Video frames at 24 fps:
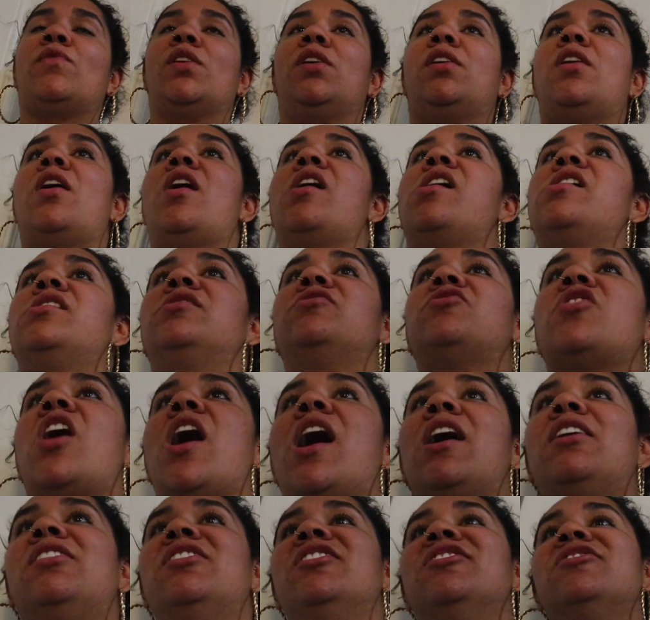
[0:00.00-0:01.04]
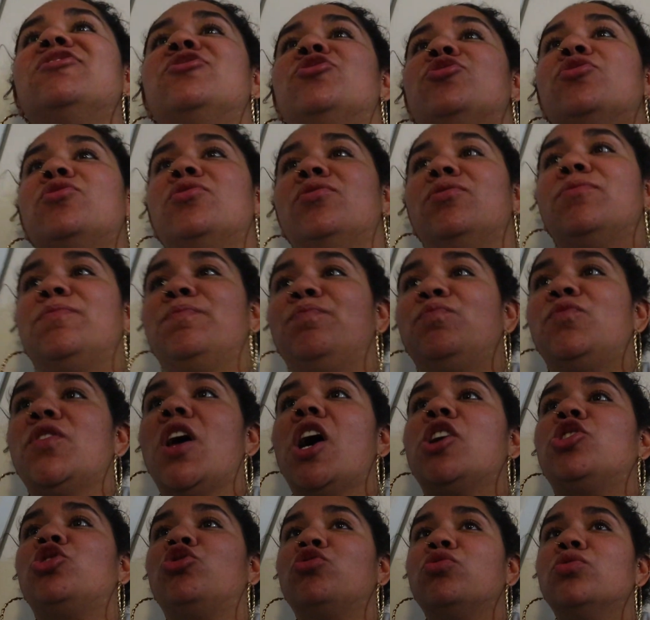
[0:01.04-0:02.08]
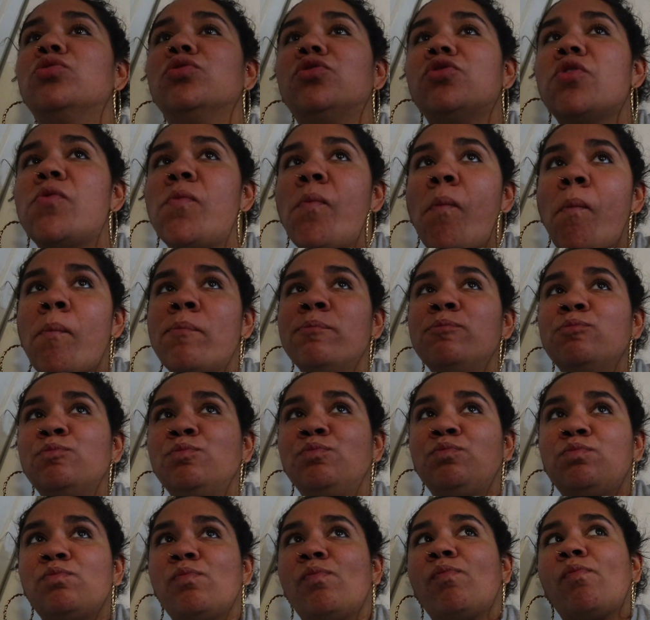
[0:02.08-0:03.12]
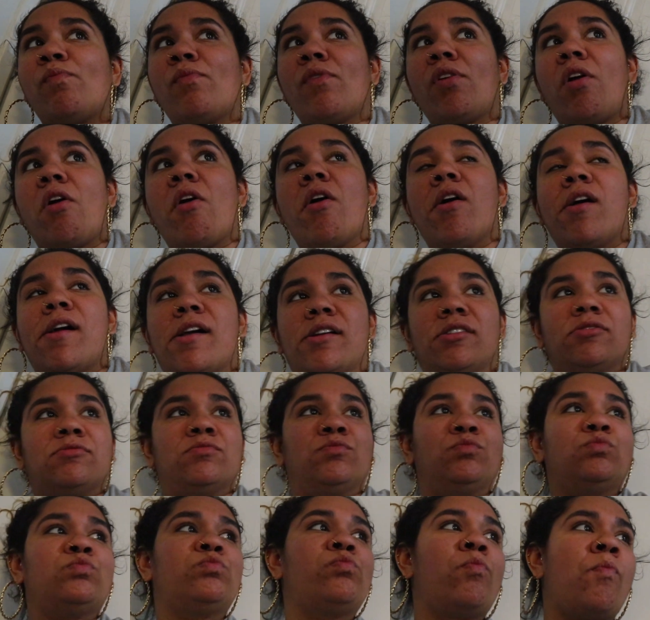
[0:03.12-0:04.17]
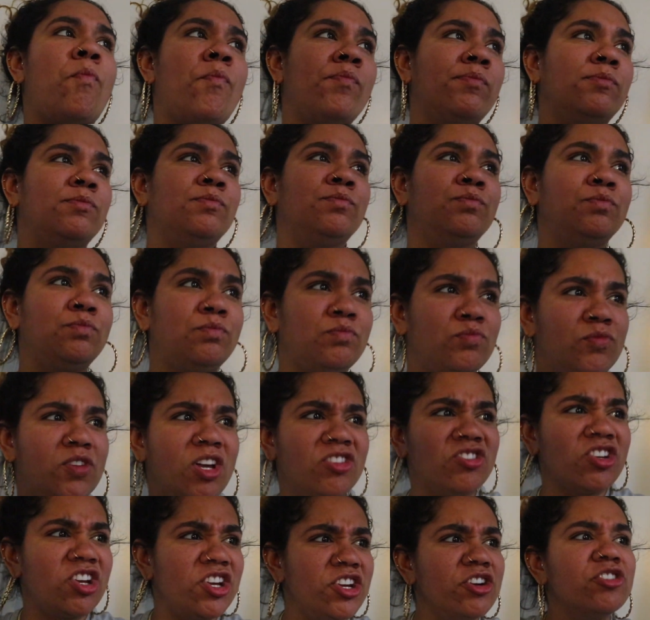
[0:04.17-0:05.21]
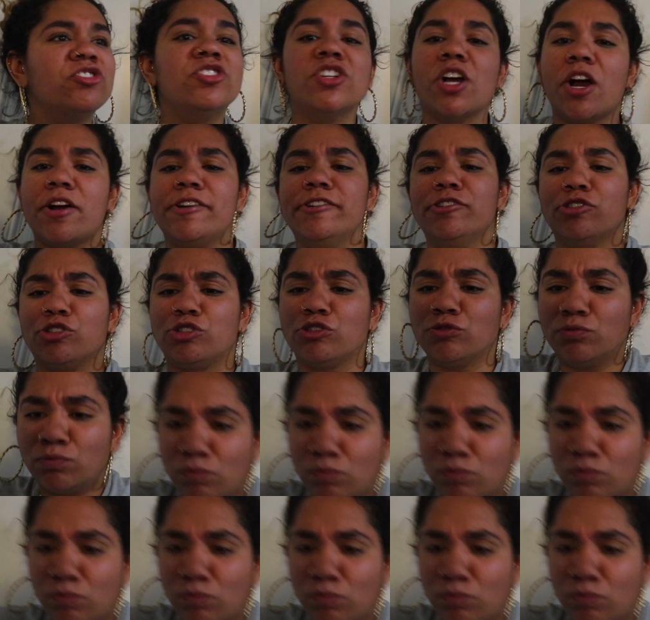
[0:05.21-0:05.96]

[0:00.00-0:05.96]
It has eyelids nostrils. And that's it. yours yeah, ears.